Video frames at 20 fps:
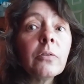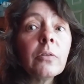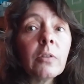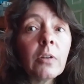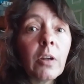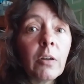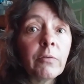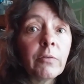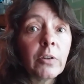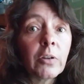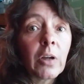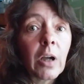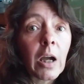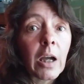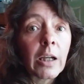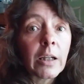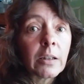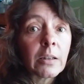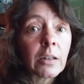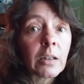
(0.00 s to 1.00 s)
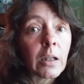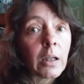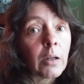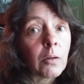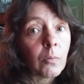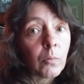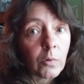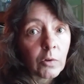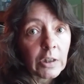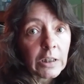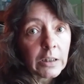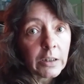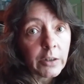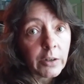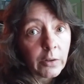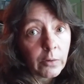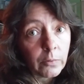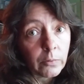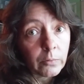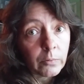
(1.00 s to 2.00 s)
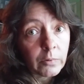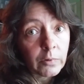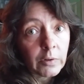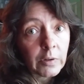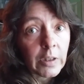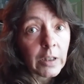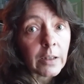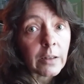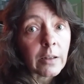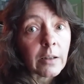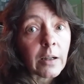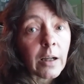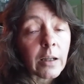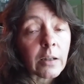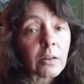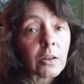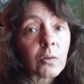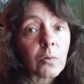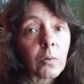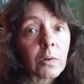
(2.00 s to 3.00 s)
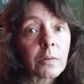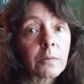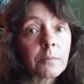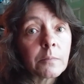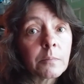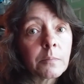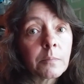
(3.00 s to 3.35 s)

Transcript: love you guys, and we'll see you in the next one.